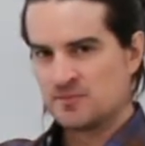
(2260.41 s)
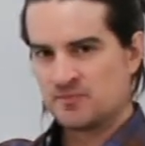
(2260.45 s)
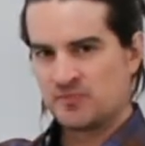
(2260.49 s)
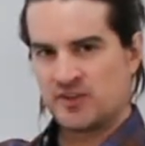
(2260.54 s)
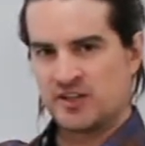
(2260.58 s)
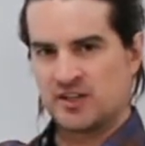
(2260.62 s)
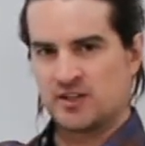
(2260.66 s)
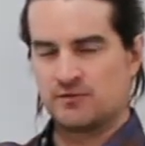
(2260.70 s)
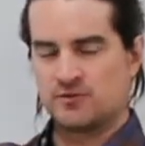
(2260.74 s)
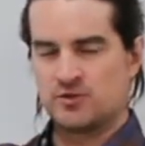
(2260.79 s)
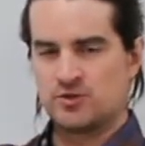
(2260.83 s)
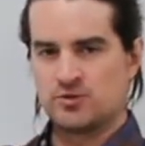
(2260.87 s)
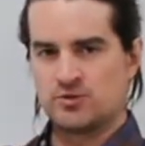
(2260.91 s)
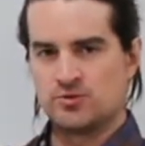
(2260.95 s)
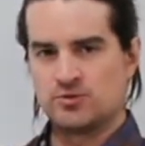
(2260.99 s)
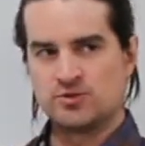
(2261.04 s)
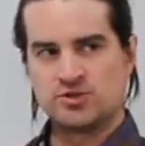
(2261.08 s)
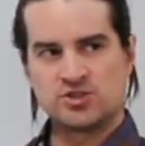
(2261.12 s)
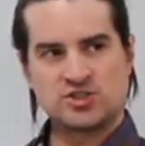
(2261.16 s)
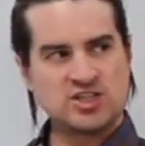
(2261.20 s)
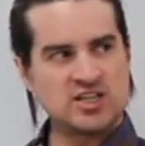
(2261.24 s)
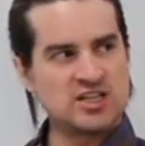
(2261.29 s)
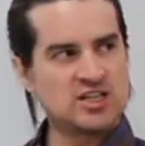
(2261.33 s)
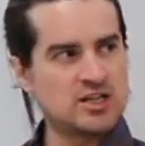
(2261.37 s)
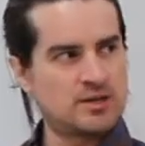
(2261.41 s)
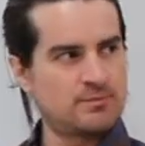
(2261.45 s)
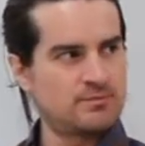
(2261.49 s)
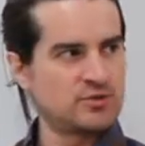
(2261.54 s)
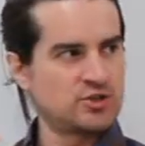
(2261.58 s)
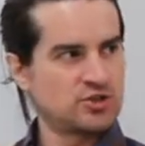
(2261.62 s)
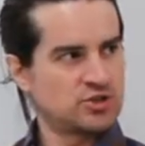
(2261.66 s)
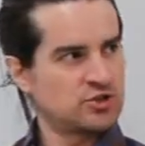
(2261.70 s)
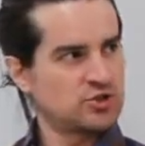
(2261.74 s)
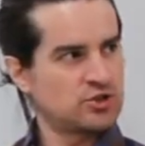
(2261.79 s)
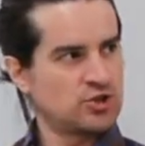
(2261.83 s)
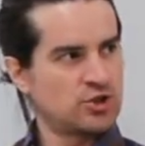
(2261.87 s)
that if you sync up a
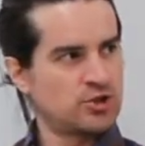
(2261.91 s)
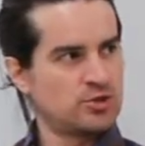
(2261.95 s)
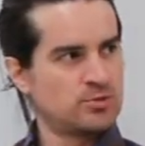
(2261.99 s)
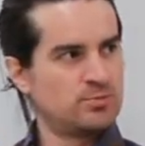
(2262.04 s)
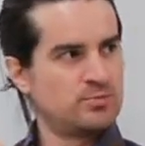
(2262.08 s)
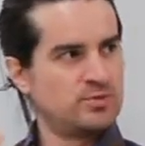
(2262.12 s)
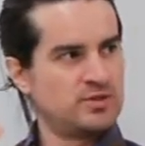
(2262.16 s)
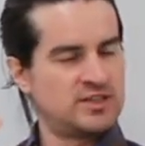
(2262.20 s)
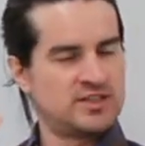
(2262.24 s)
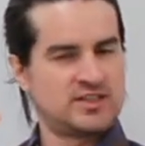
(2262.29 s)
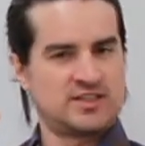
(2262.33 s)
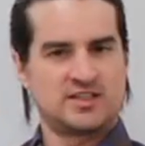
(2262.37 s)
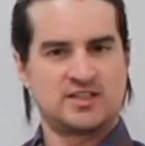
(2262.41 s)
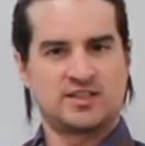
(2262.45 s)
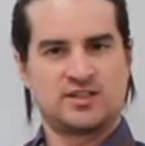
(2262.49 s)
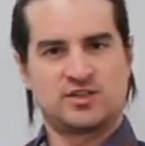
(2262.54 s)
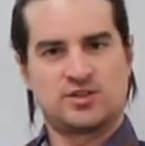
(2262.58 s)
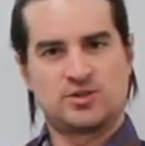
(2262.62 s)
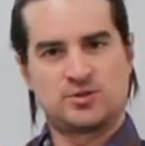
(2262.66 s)
strobe uh,